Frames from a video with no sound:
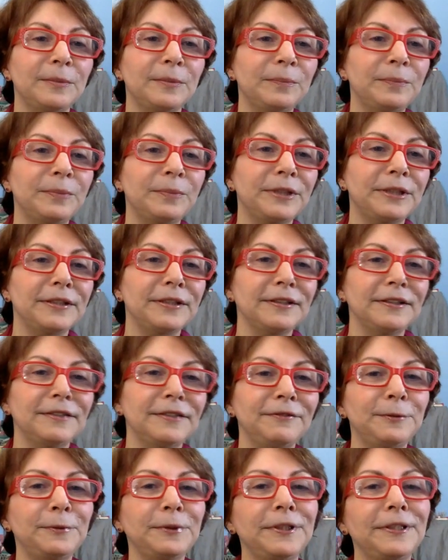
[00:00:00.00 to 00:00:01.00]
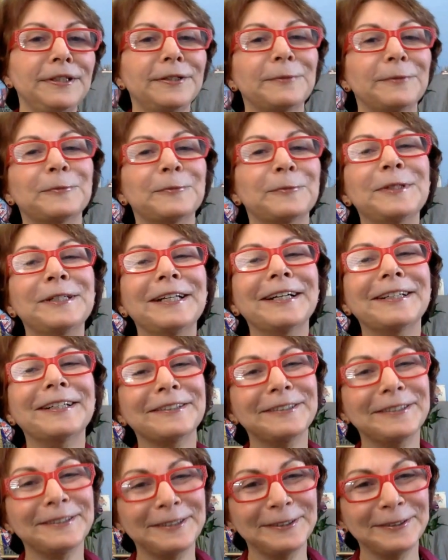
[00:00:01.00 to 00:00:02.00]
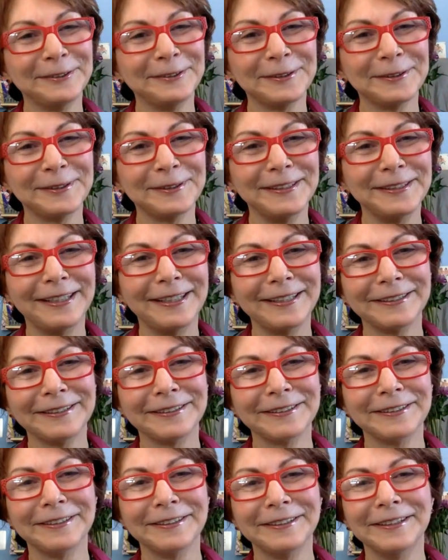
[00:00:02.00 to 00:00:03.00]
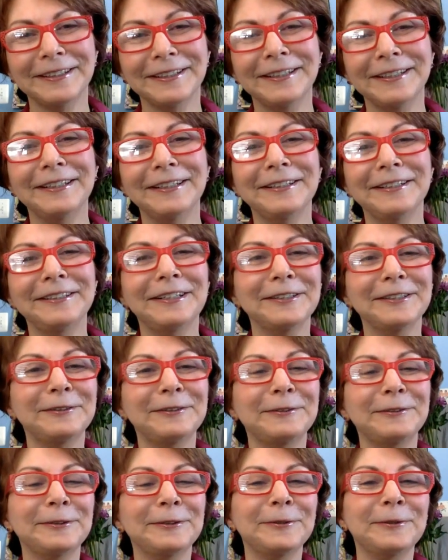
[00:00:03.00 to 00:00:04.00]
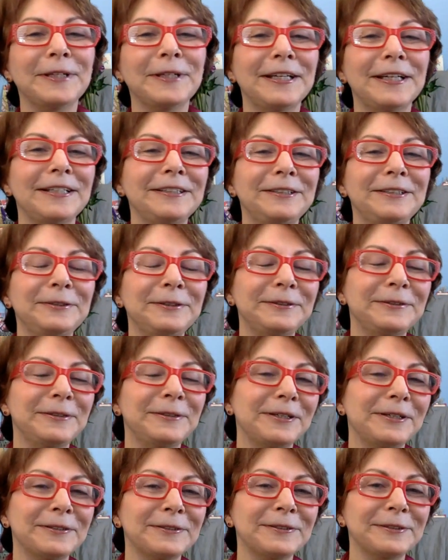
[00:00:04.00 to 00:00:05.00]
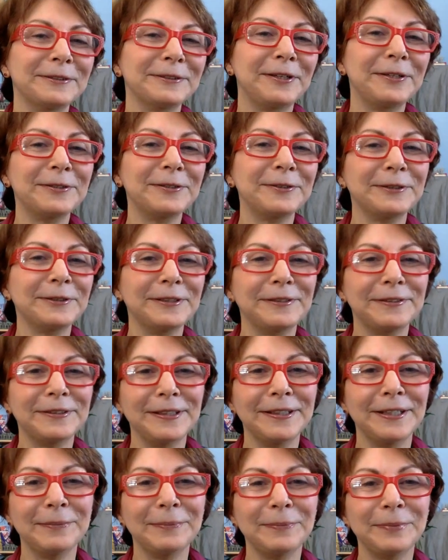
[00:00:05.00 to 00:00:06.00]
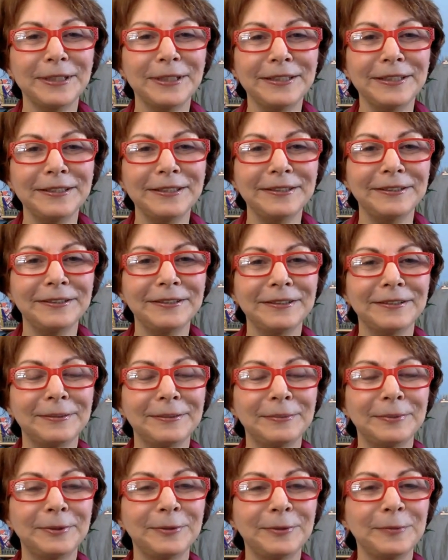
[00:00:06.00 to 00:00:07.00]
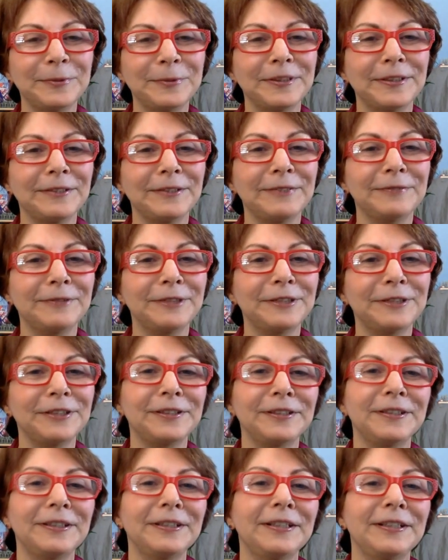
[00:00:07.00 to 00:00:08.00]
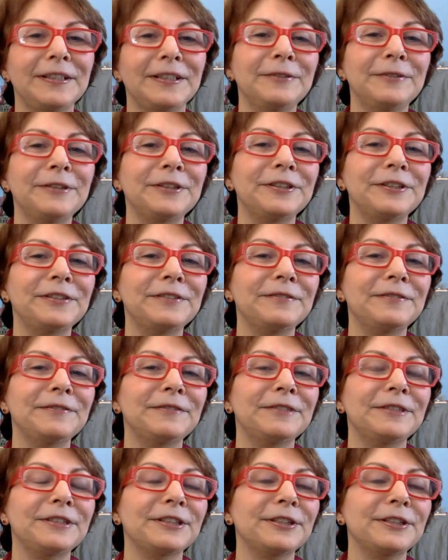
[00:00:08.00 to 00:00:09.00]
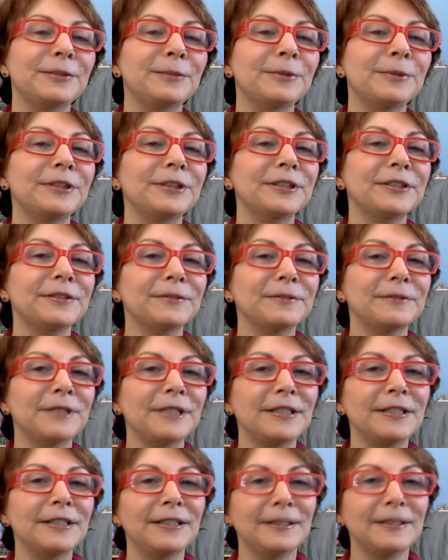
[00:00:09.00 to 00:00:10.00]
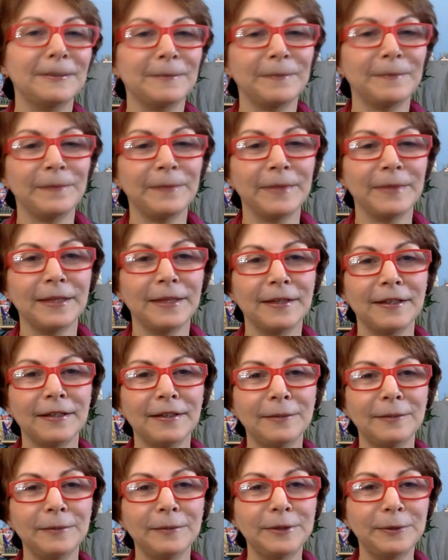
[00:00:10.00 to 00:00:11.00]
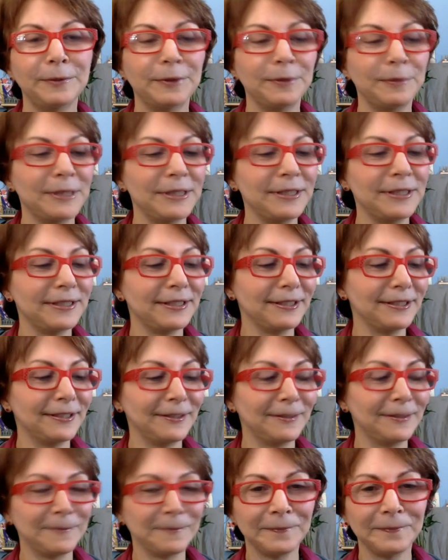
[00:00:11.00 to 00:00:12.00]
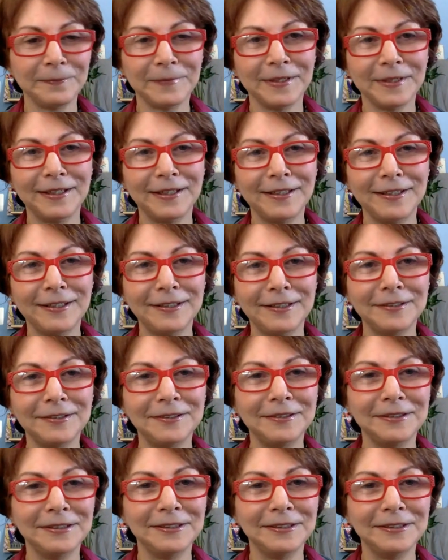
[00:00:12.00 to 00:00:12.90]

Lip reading: But if you read the Unworn Necklace, you'll see that's not true. And you also can see that by the poems that Rich Gilbert just read, which were amazing. I